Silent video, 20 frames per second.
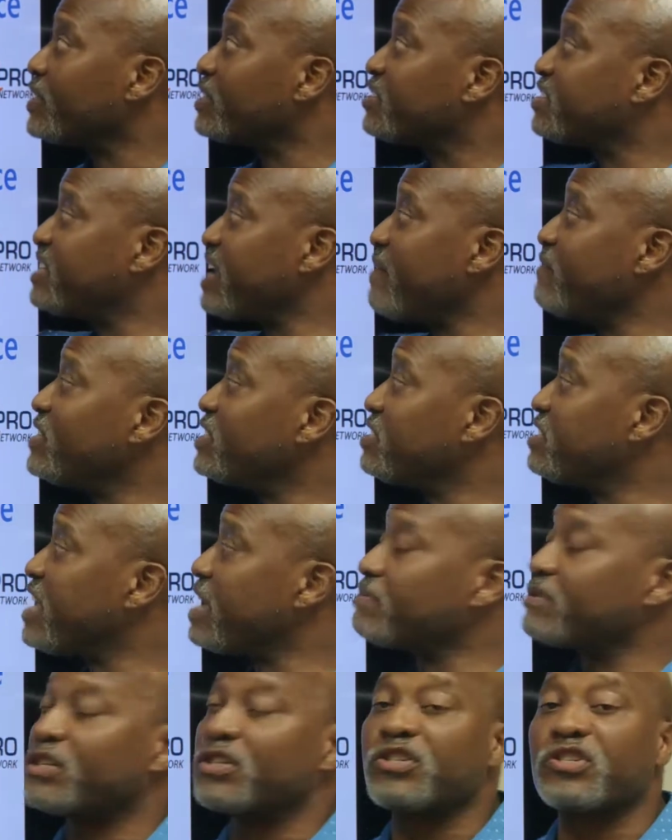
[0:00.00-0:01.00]
The Seven
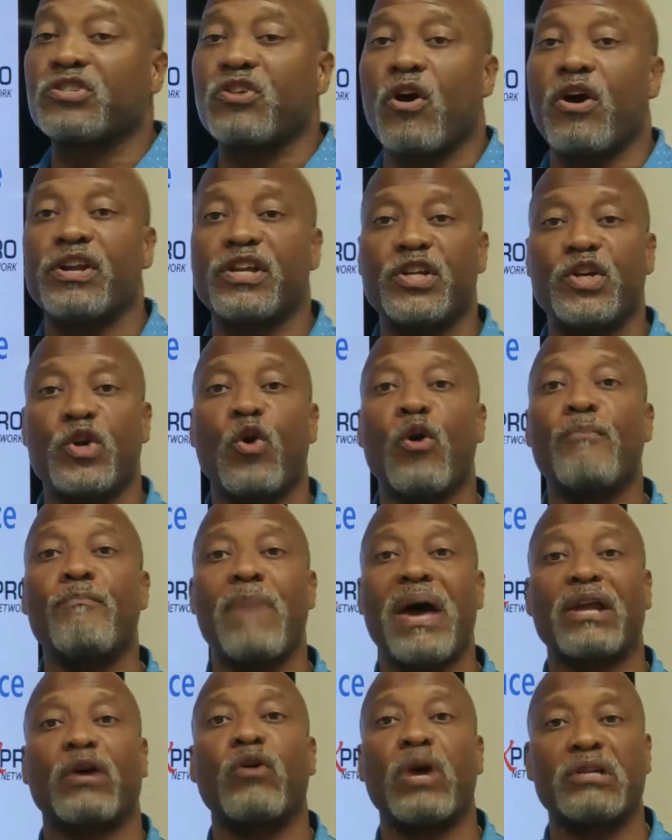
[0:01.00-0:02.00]
Steps to Starting Your
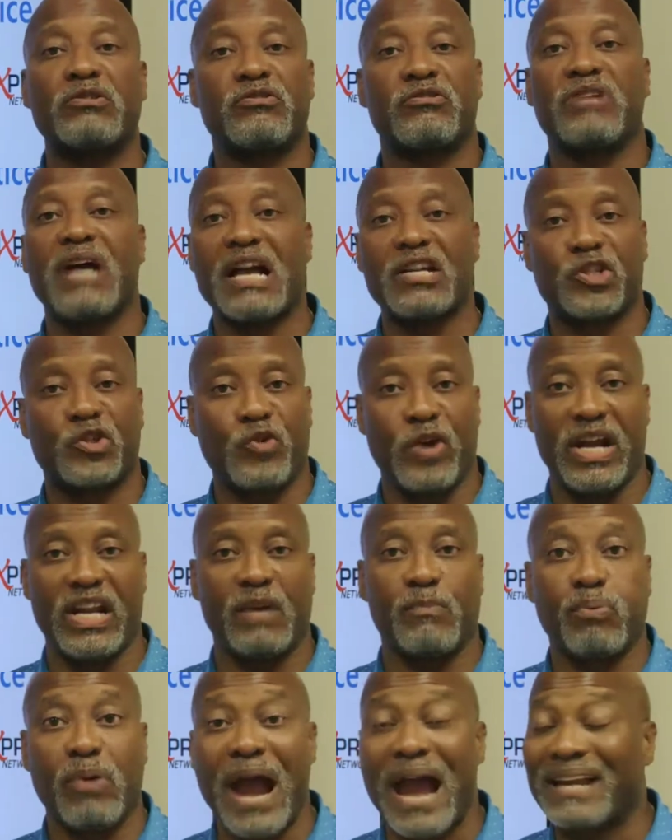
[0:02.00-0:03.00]
Medical Exercise
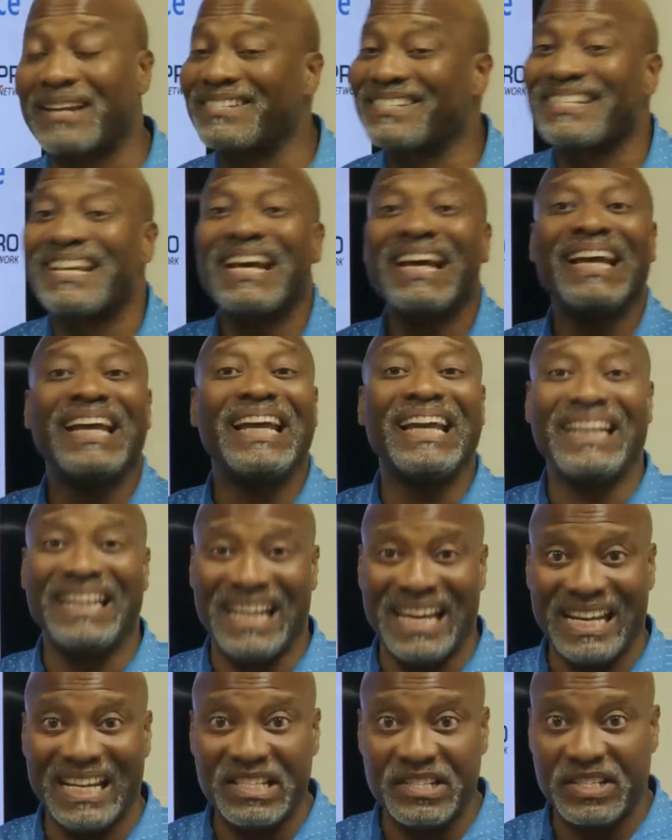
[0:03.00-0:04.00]
Training Practice in
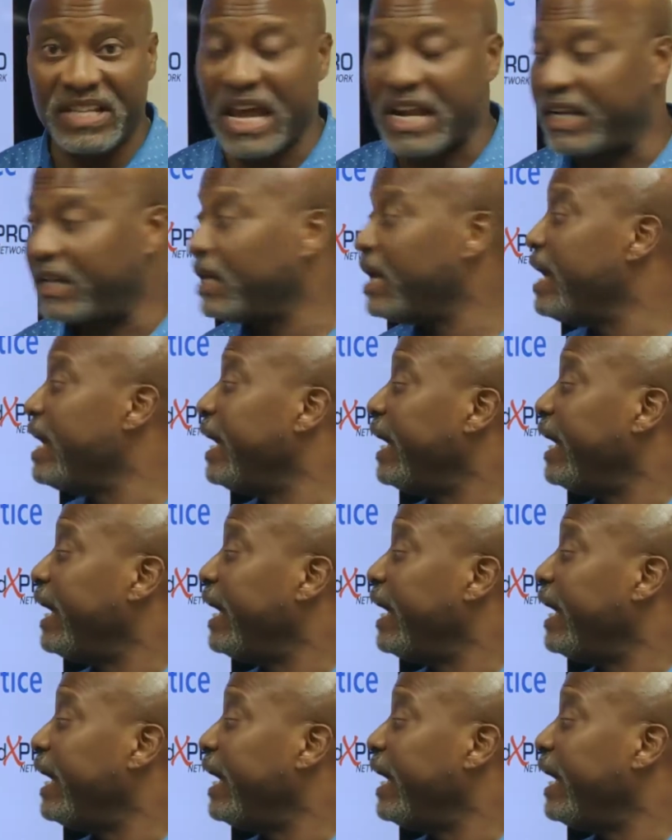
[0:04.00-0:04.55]
Any Setting.